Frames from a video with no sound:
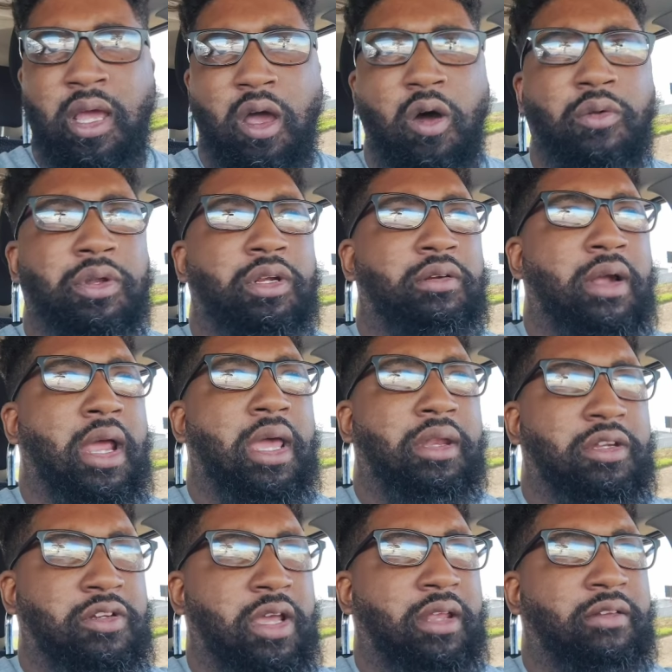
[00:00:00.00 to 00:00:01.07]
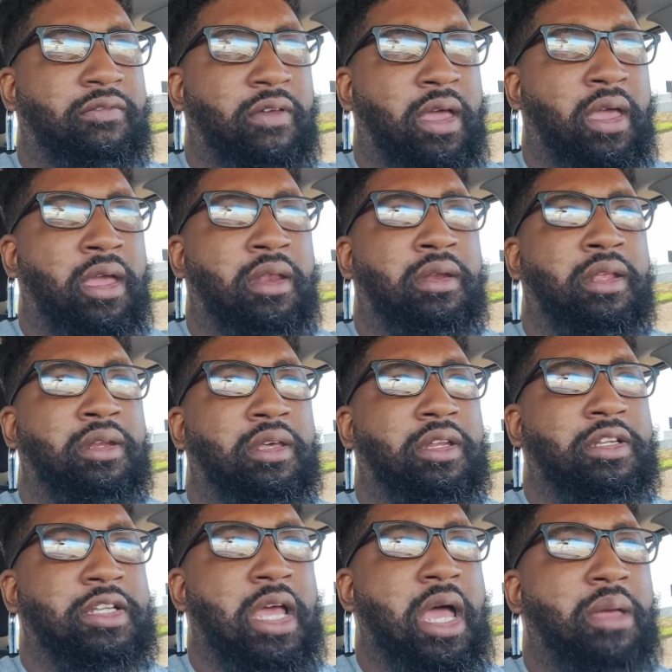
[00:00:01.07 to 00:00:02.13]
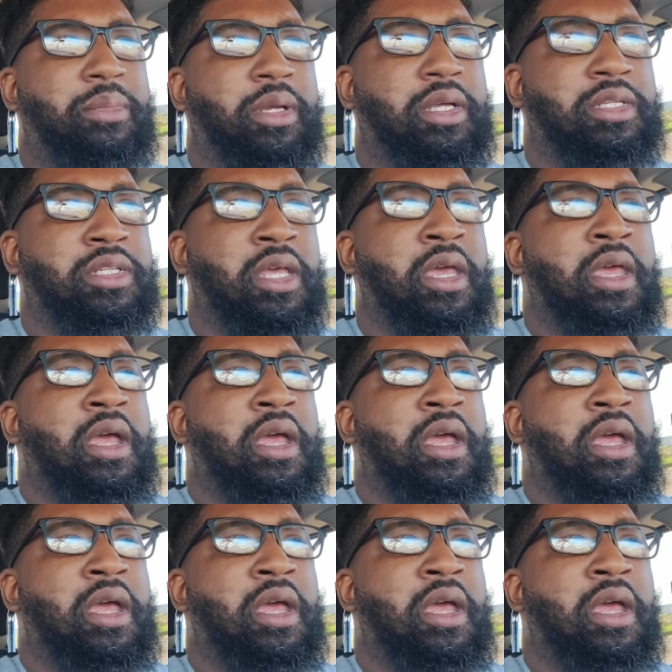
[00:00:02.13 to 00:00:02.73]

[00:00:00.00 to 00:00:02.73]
on the grind and trying to find another job, because